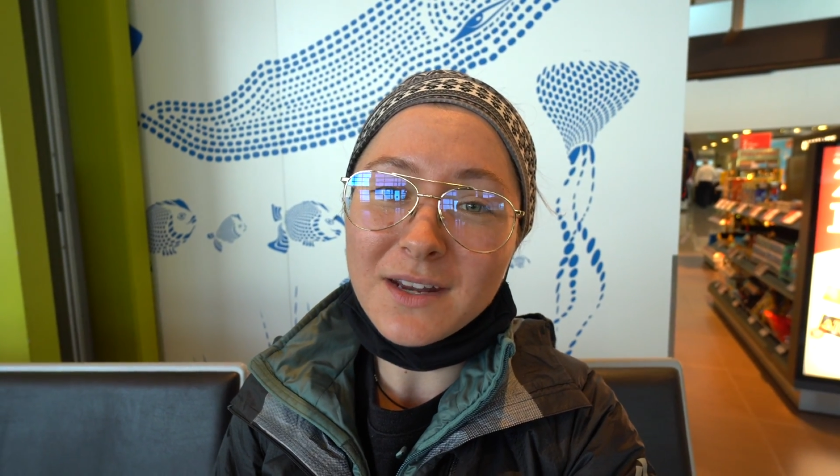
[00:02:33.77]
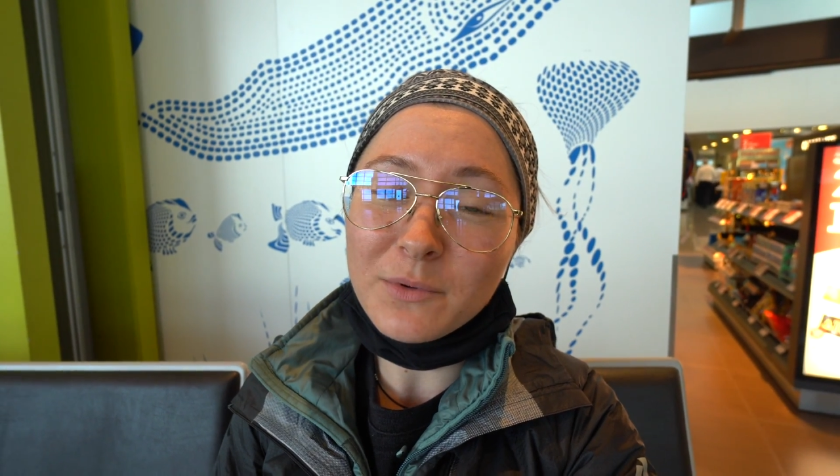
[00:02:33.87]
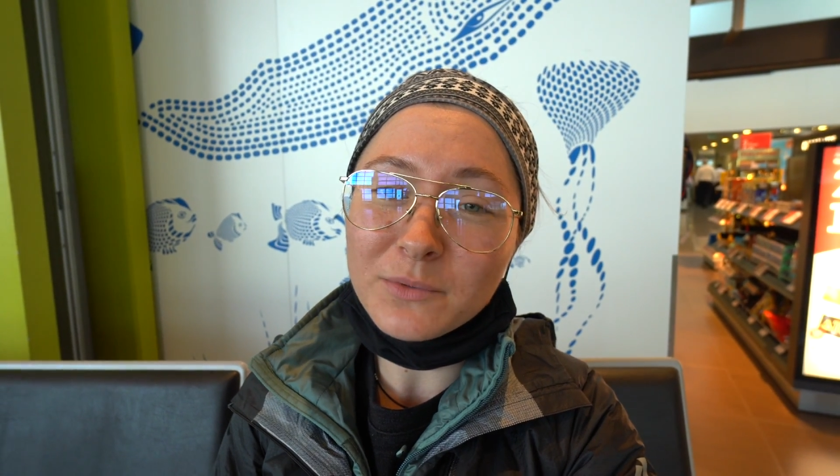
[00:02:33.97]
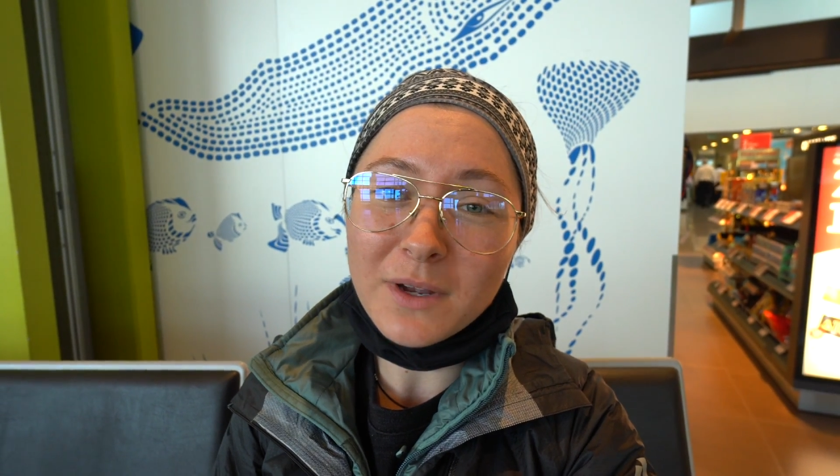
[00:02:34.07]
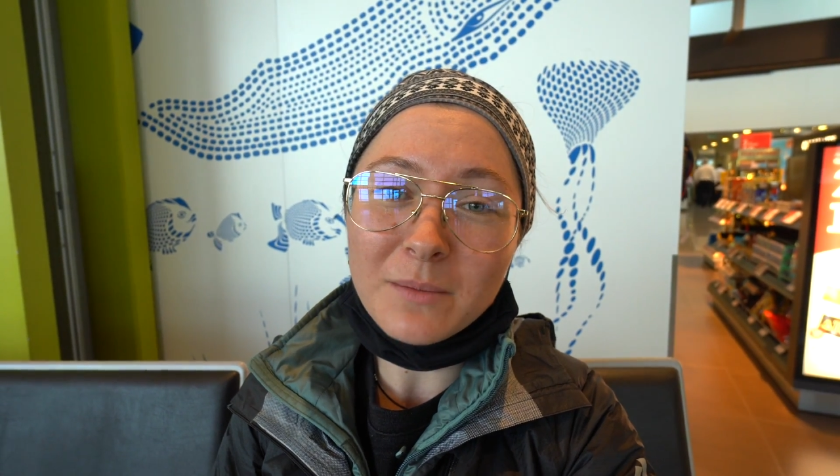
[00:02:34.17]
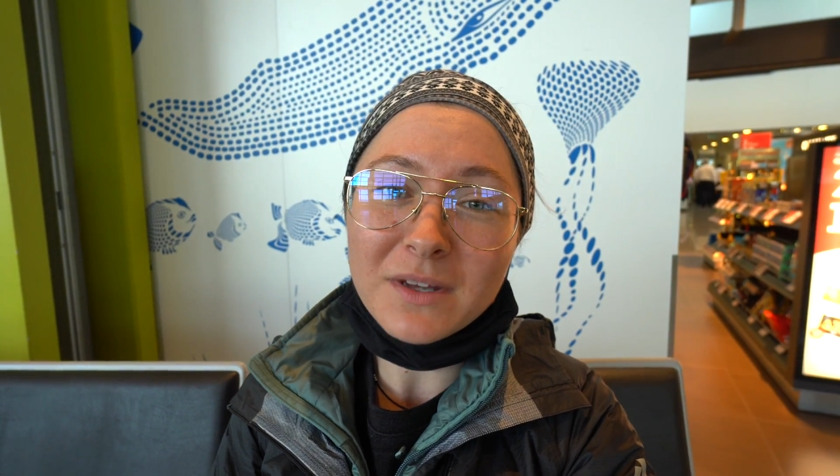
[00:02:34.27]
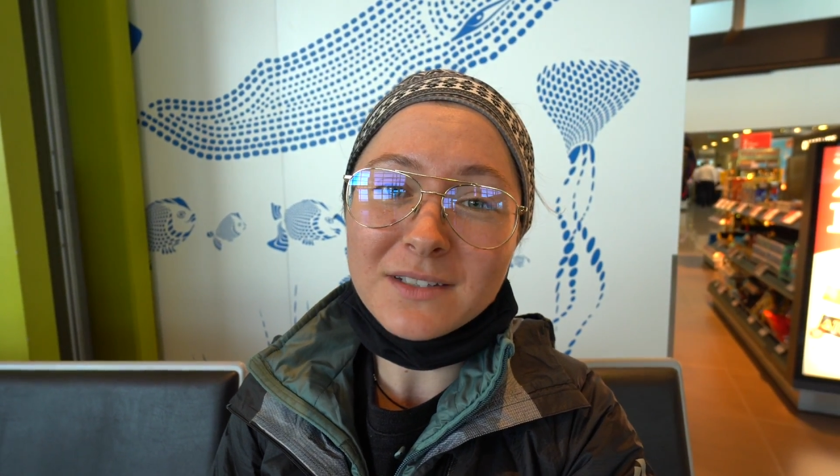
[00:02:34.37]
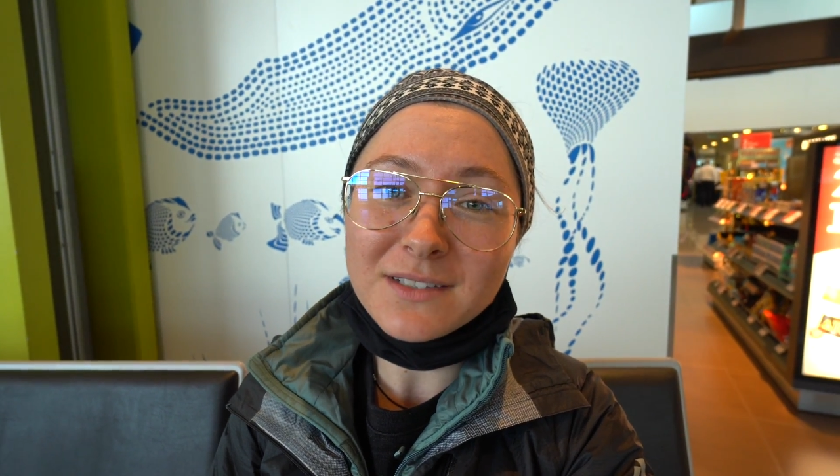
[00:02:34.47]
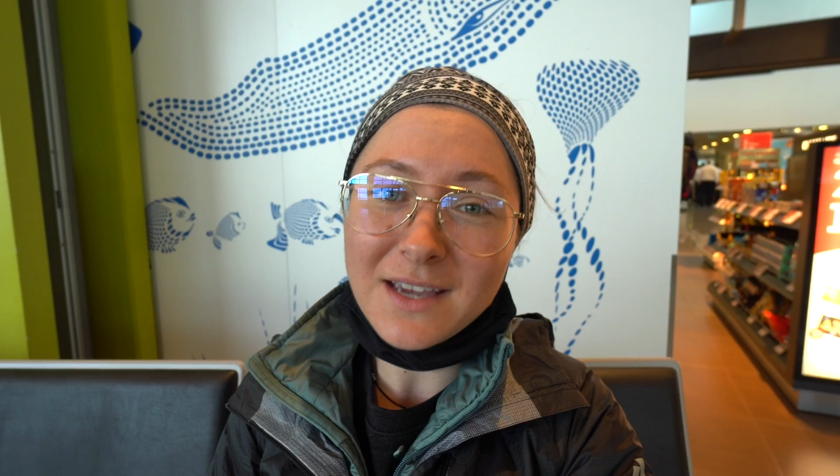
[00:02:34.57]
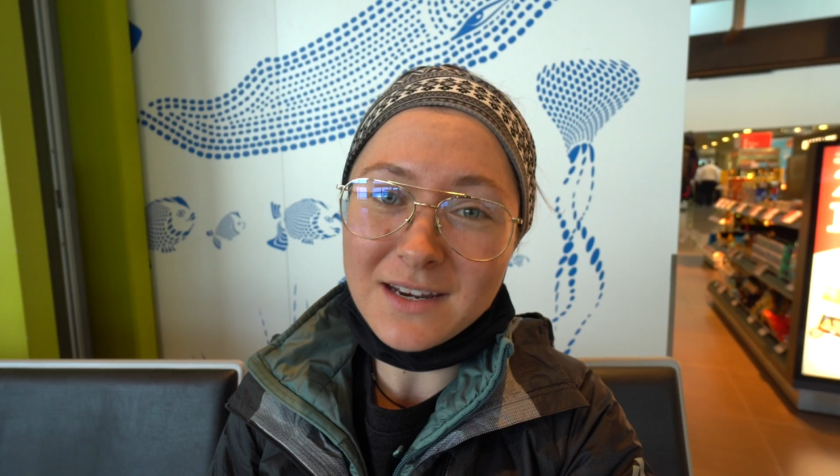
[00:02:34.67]
and I would recommend
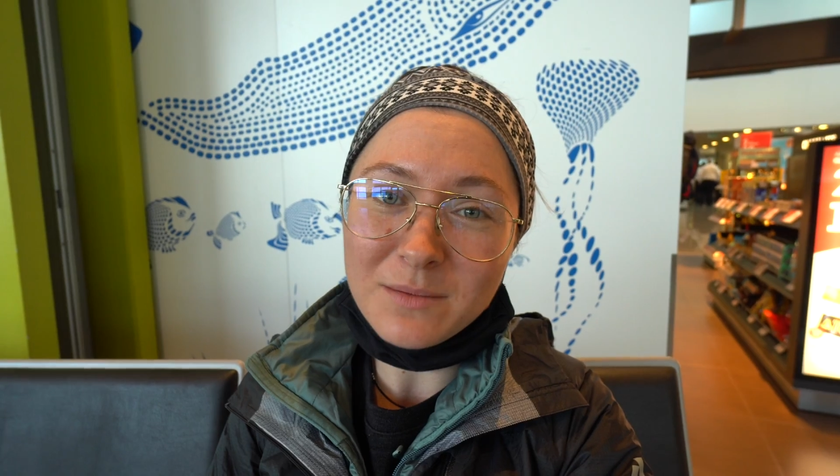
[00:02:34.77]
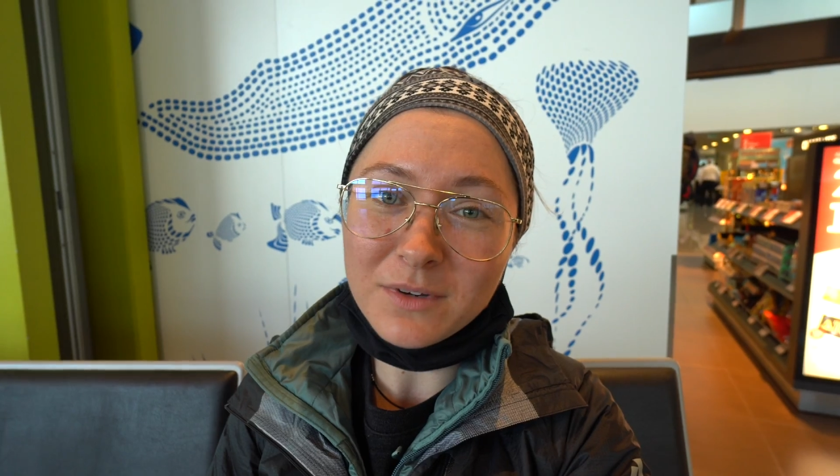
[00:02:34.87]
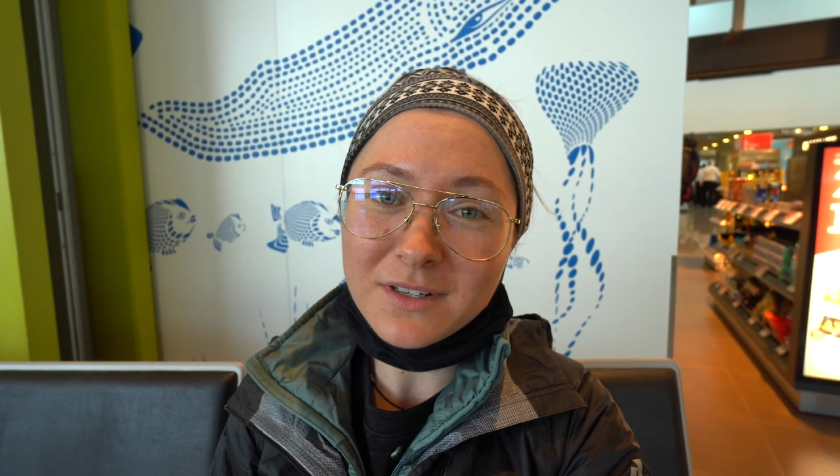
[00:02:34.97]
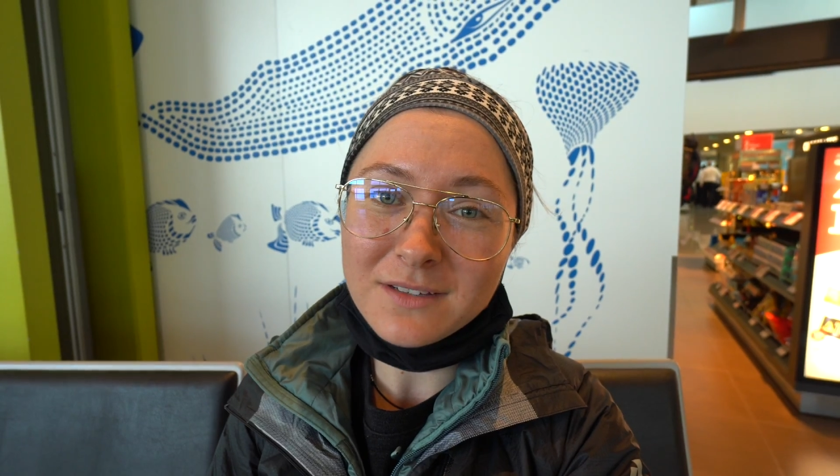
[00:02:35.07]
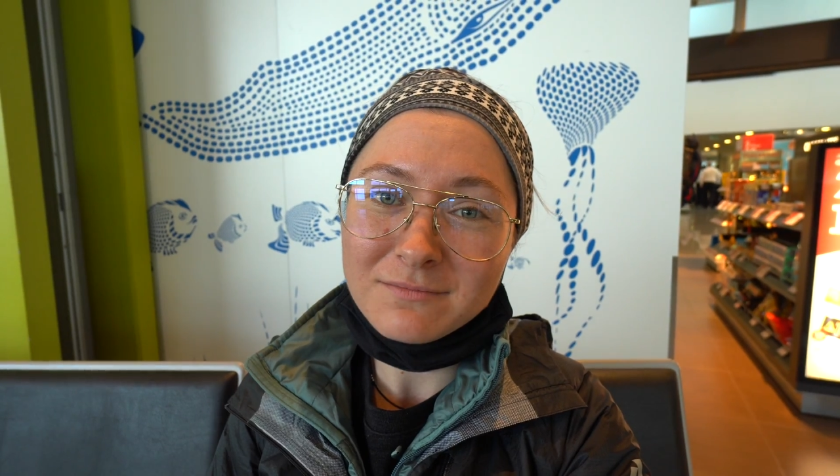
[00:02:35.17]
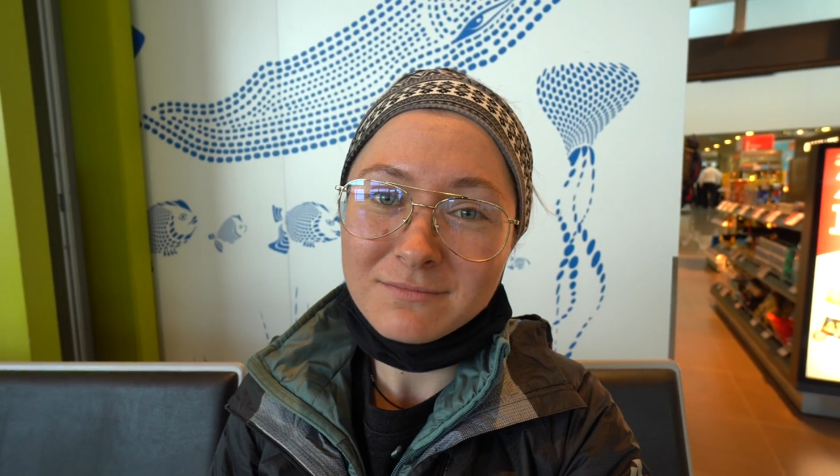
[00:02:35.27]
it to anybody.